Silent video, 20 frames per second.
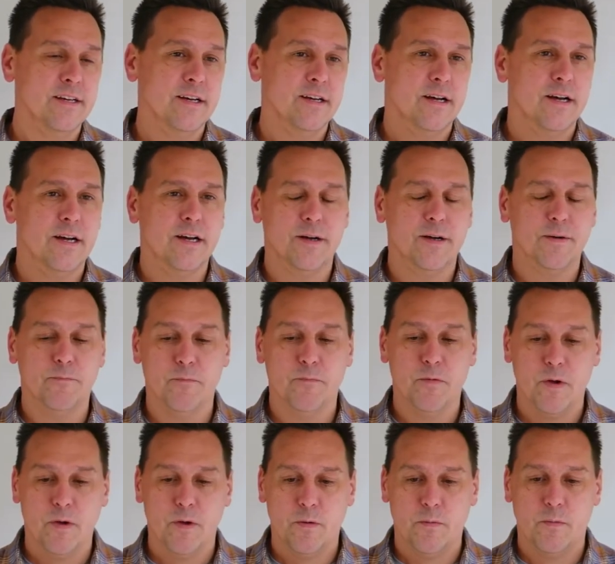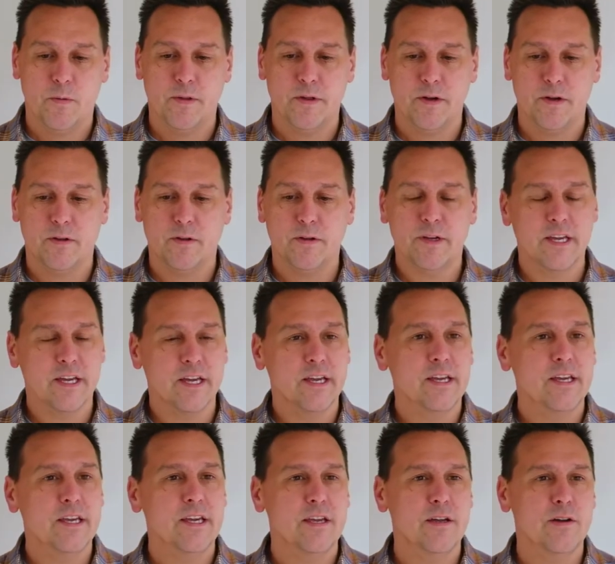Um, whether you're looking at
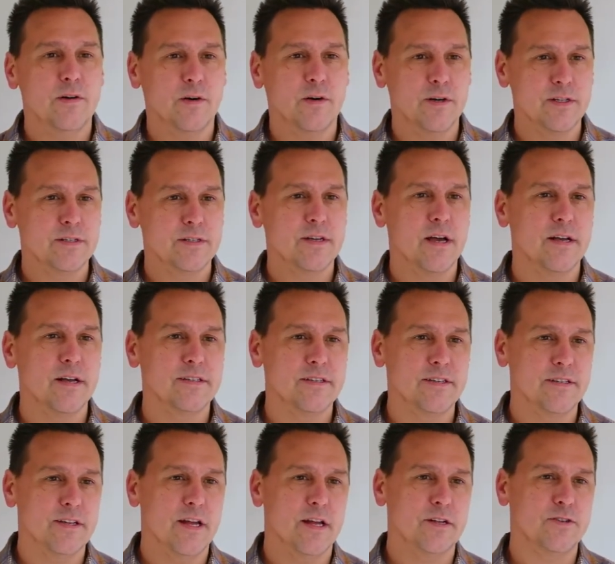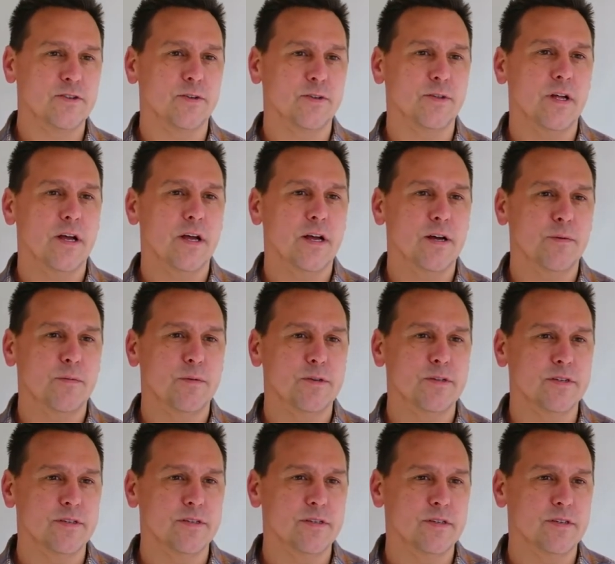e or its cousin natural log, which
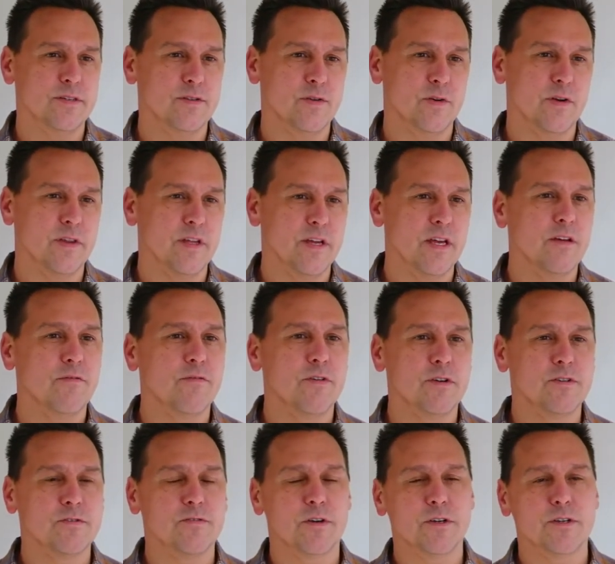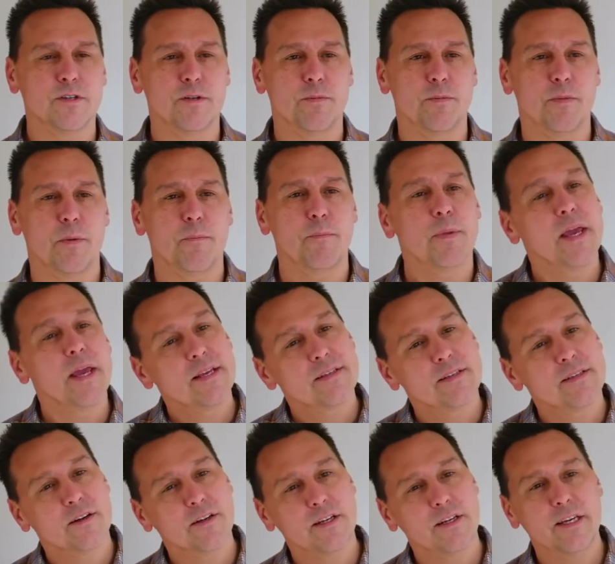is, is sort of the inverse function, but based
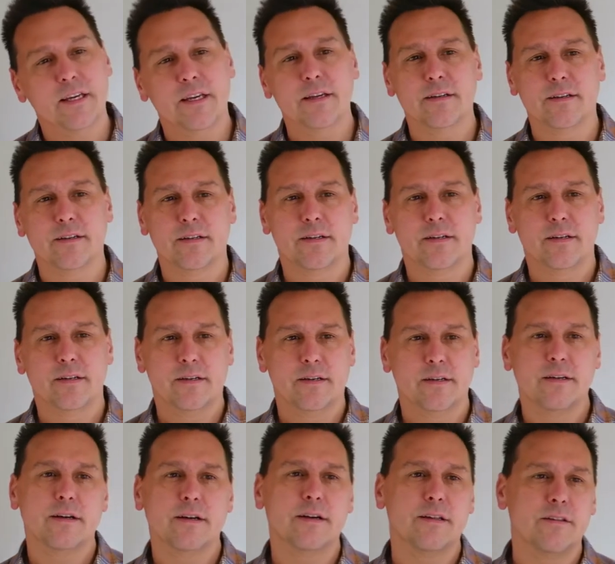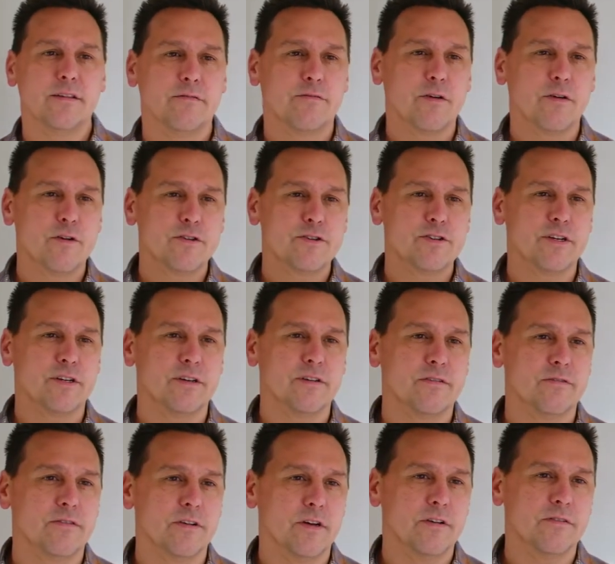on e, uh, the version
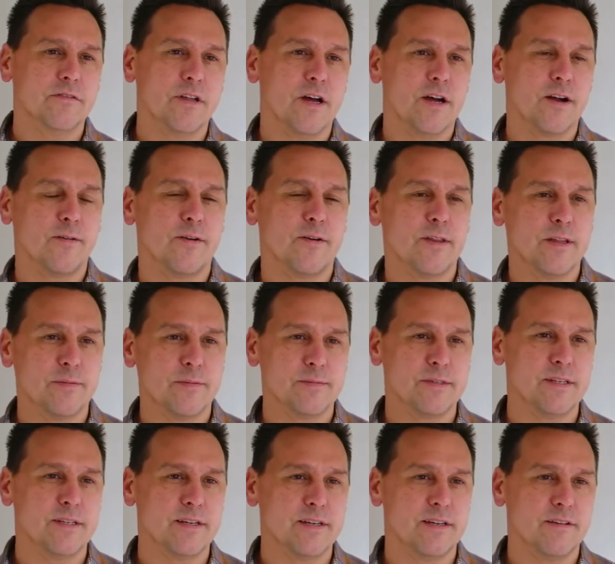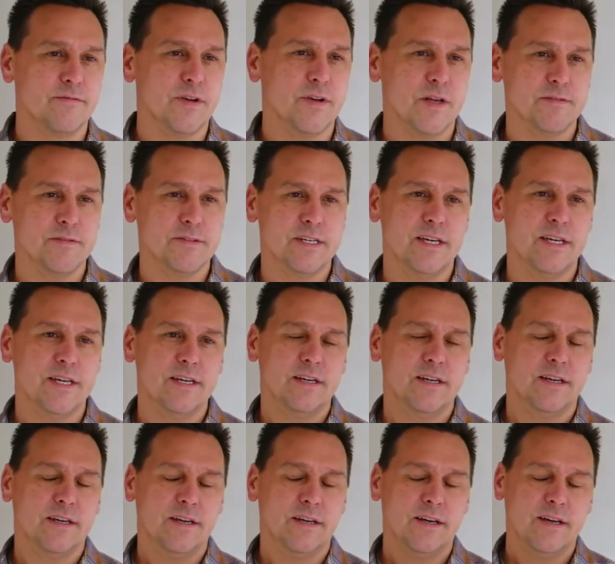of, of logarithms that involves e,
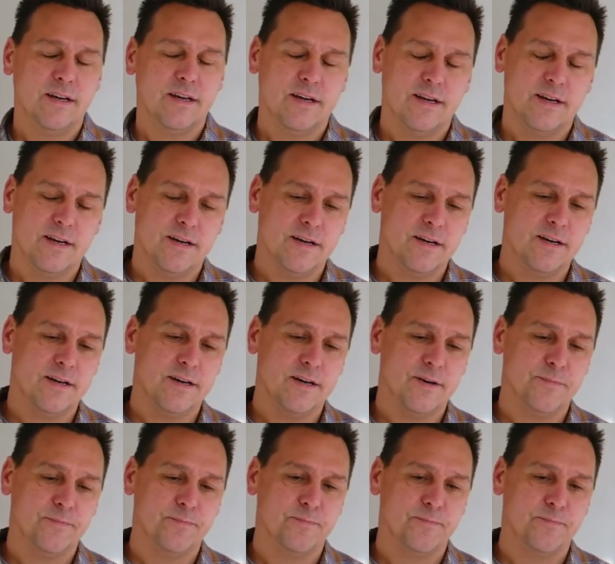um,